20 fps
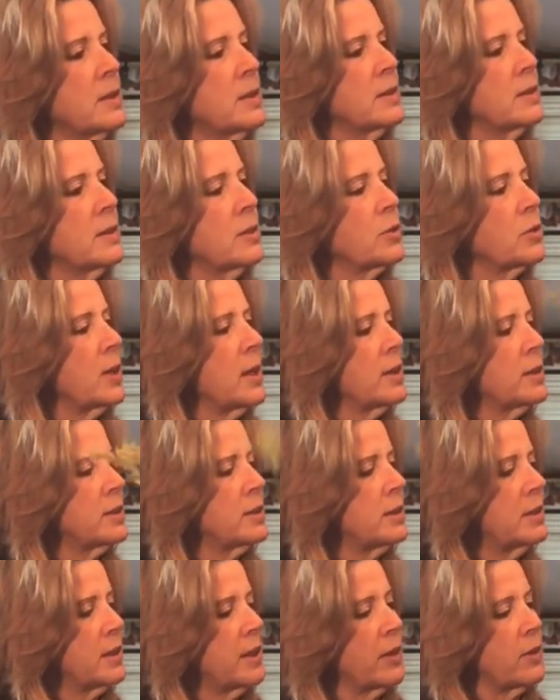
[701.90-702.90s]
try,
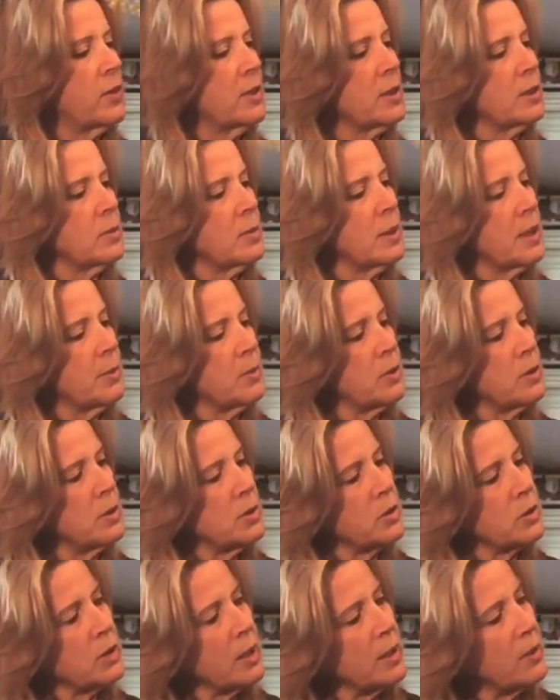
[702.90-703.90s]
like this one, I'm going
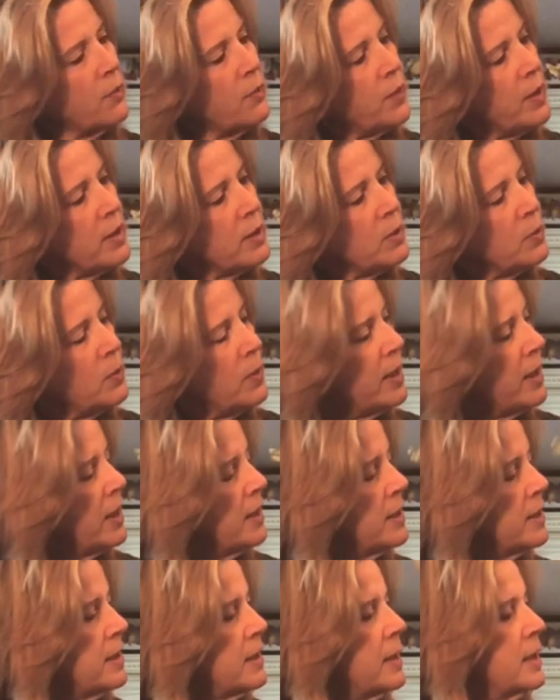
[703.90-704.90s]
to try to find a way
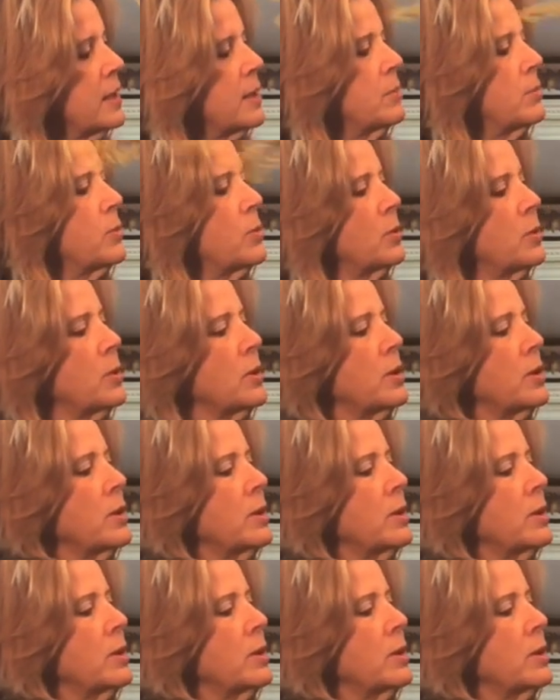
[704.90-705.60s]
to get it more